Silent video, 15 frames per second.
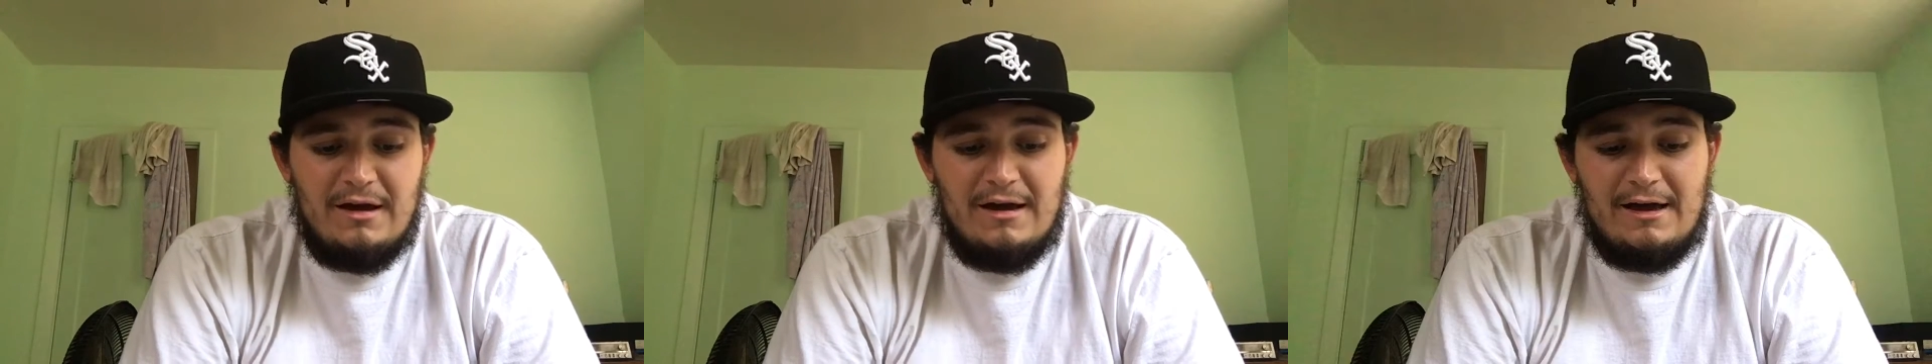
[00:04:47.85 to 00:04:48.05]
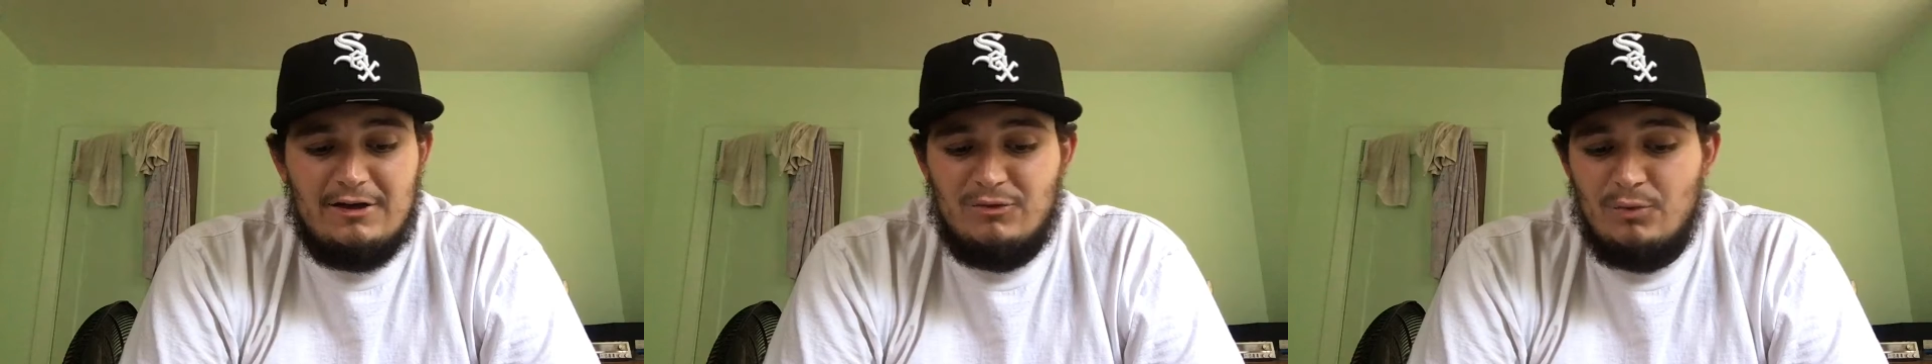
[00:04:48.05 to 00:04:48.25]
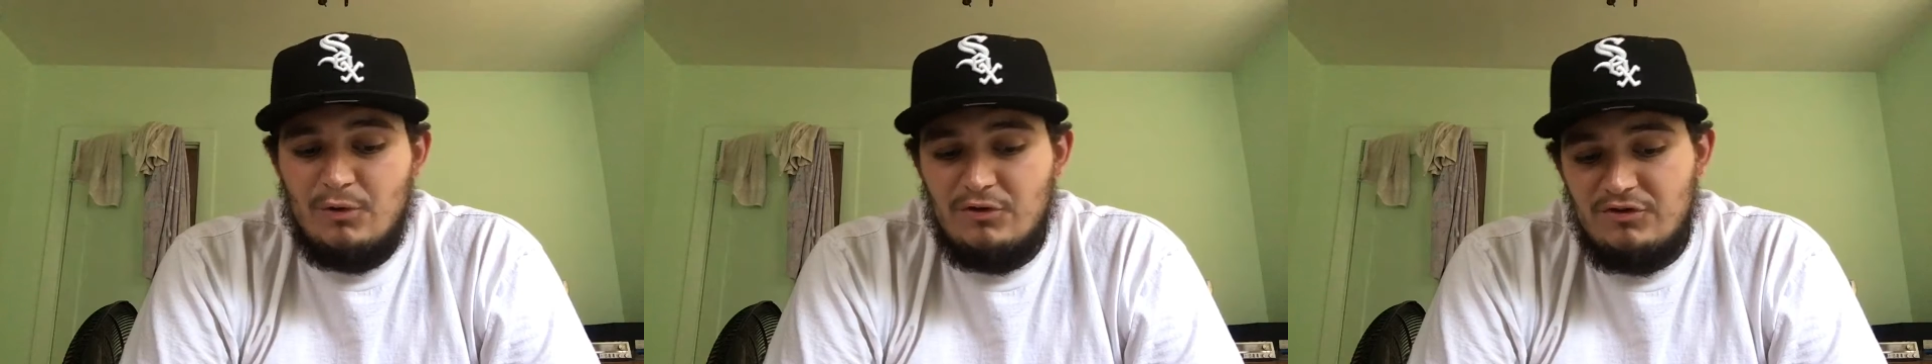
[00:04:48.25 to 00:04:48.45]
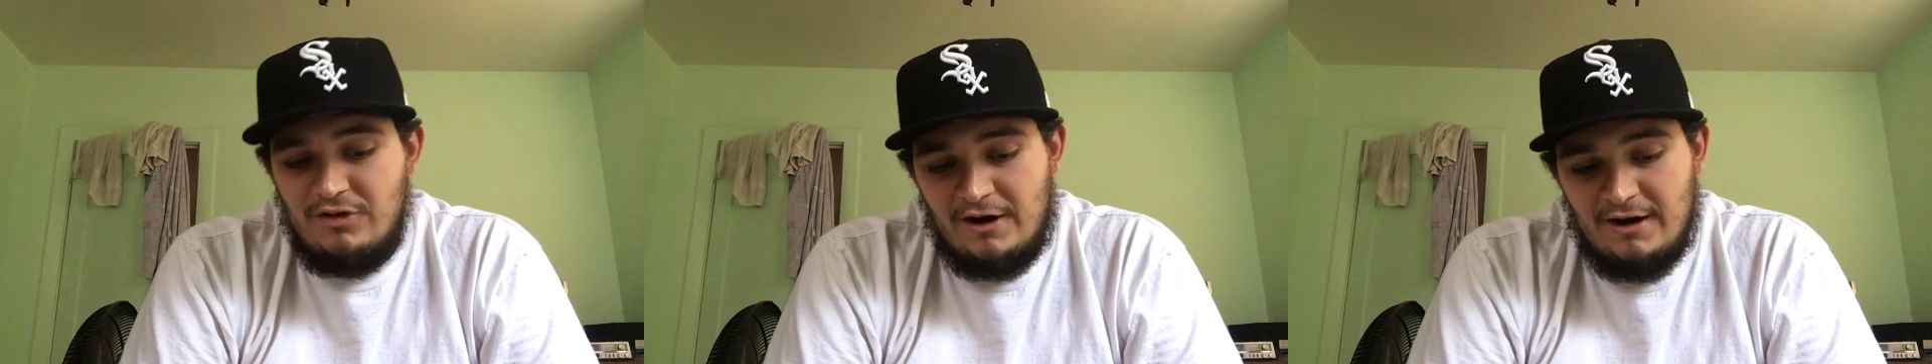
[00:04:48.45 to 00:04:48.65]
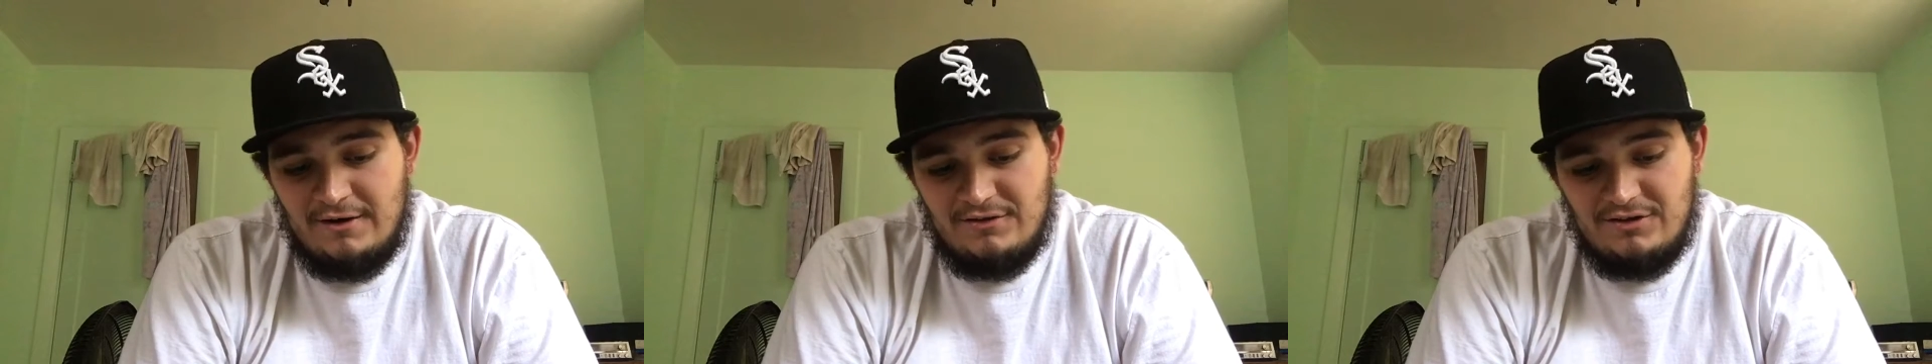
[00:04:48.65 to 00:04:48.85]
as well as the
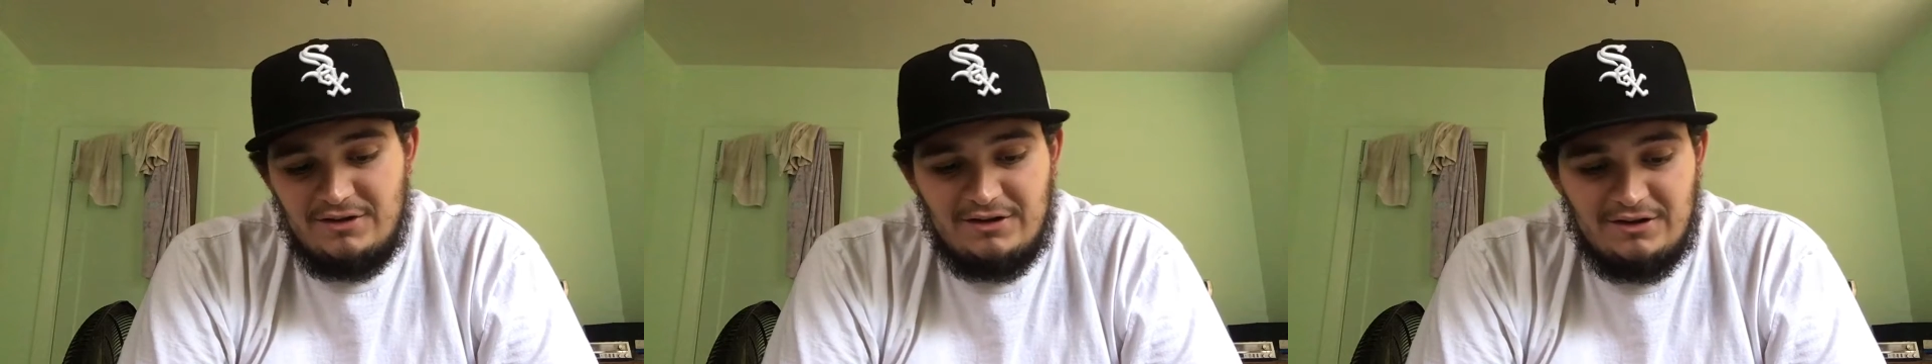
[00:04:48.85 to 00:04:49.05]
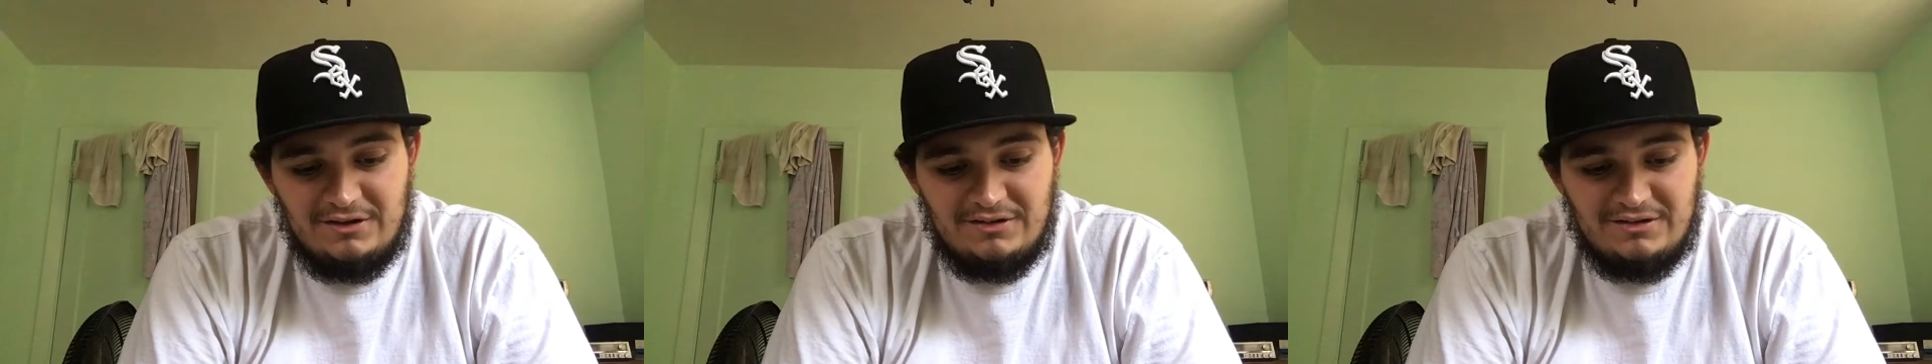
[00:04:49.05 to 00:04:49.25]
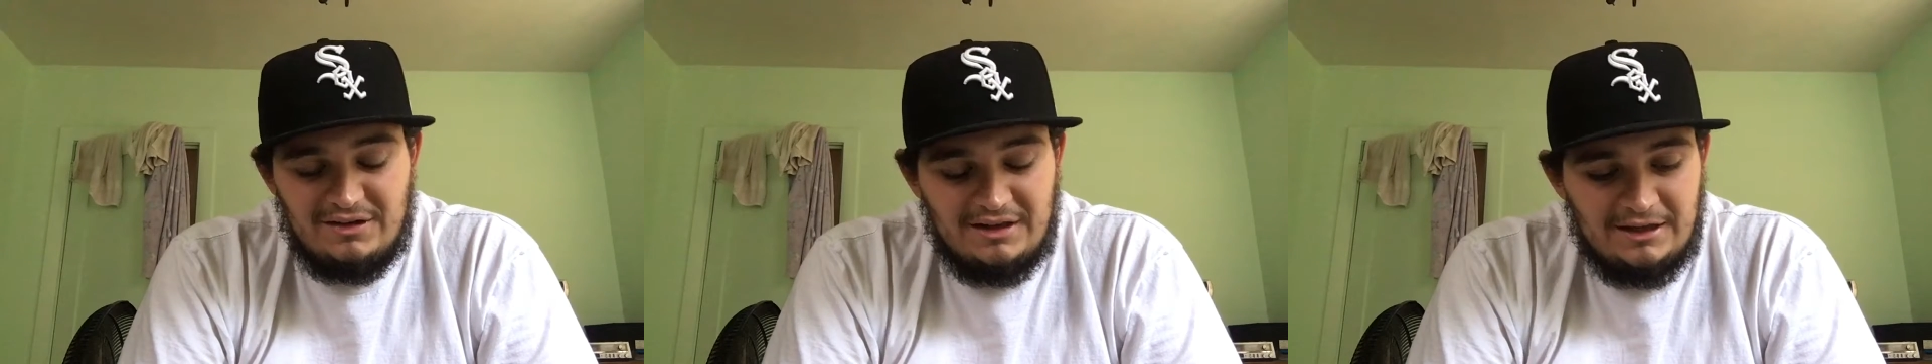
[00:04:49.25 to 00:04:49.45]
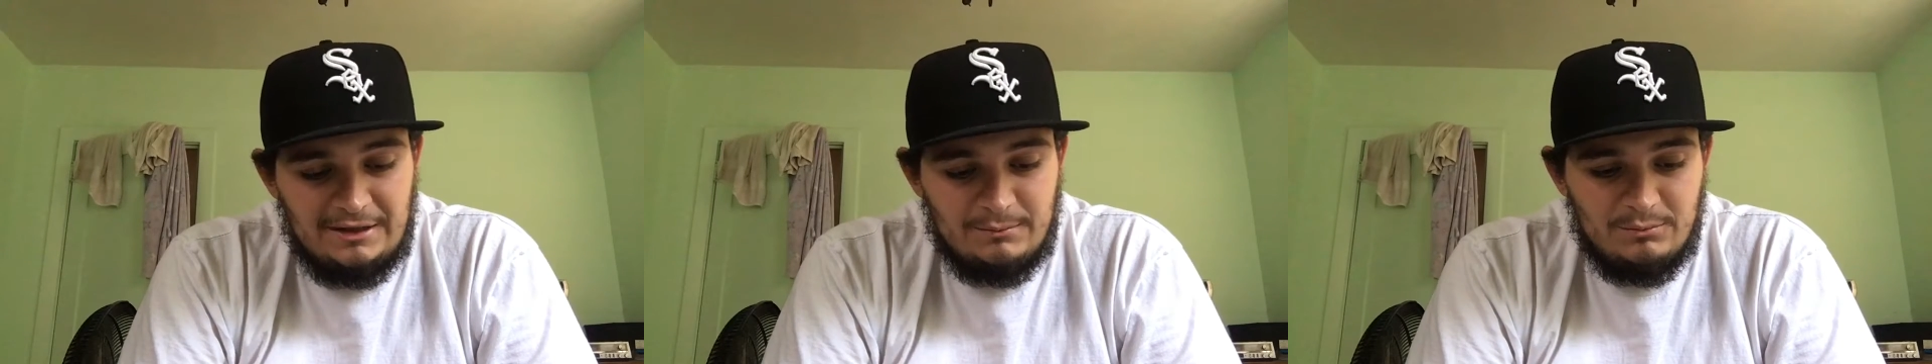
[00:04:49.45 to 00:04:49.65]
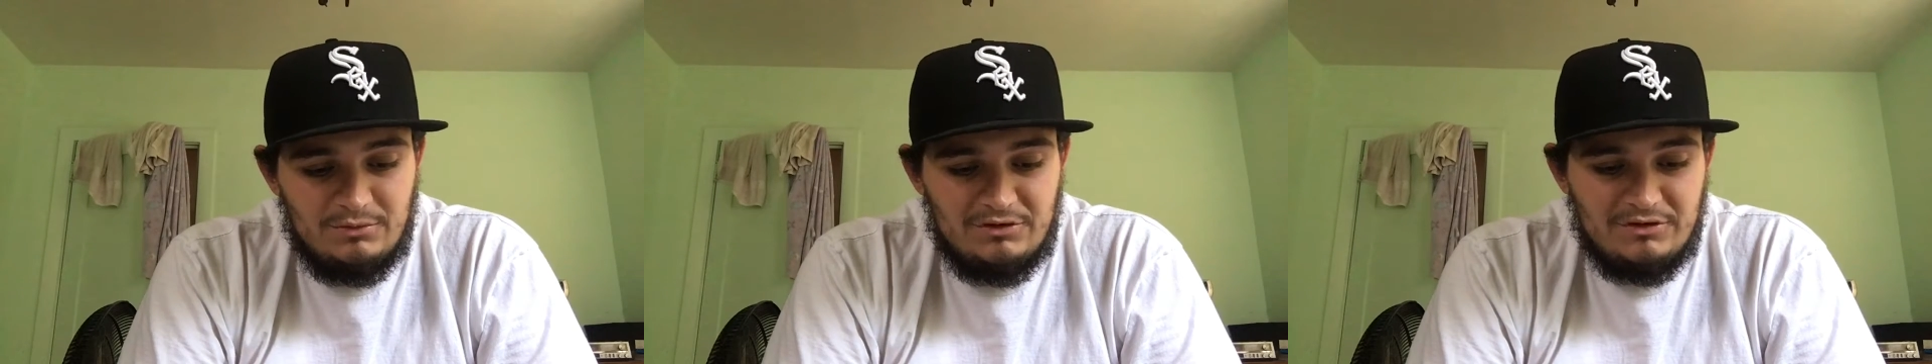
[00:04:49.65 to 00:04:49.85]
AFC East
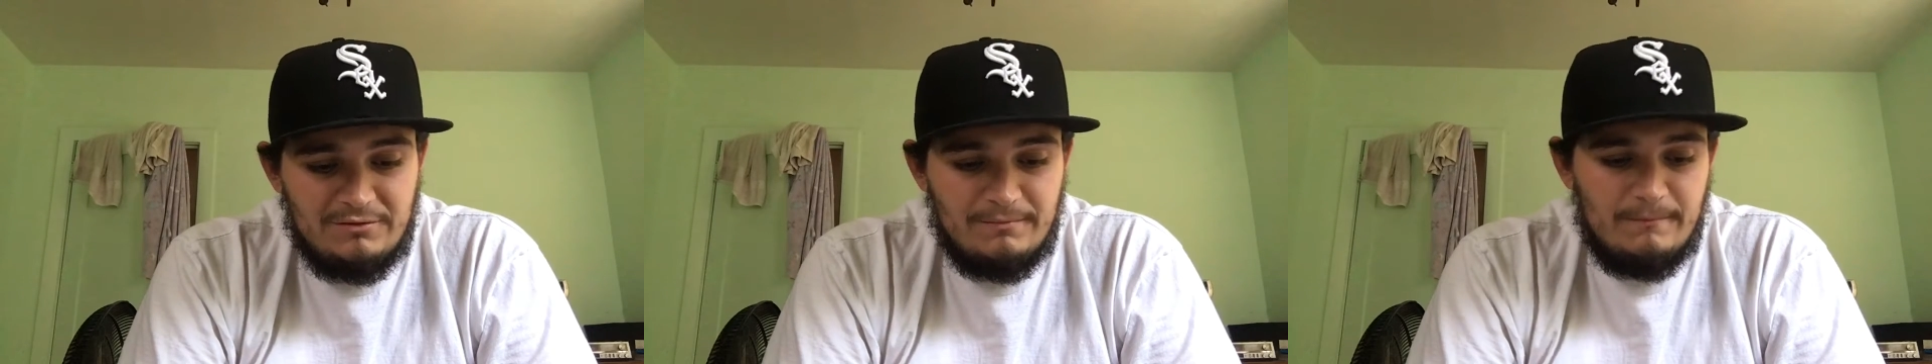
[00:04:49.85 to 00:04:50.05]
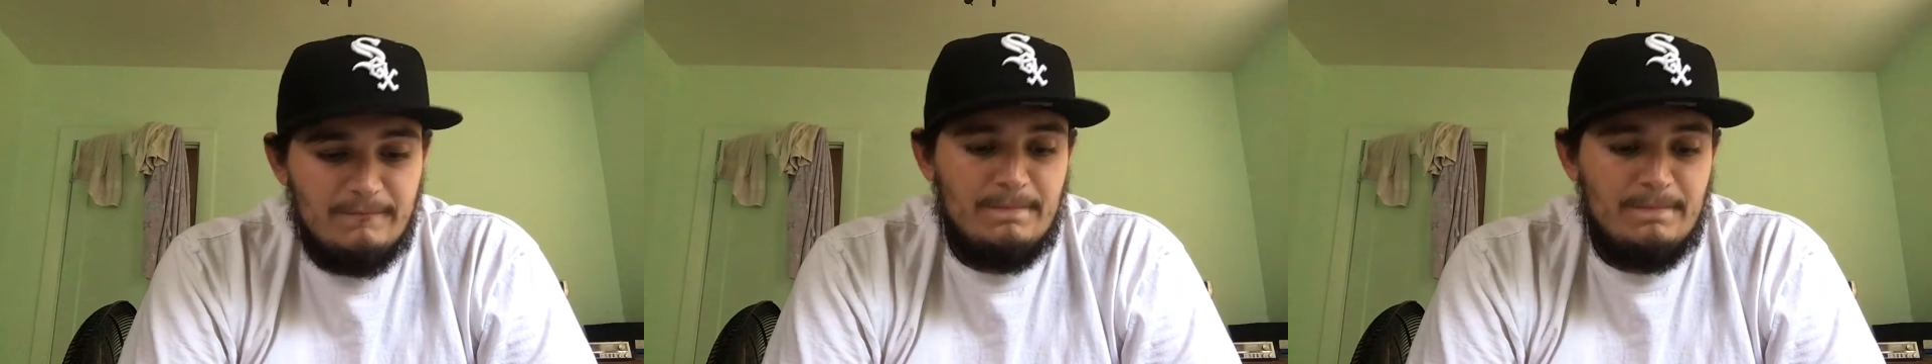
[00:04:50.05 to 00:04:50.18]
teams,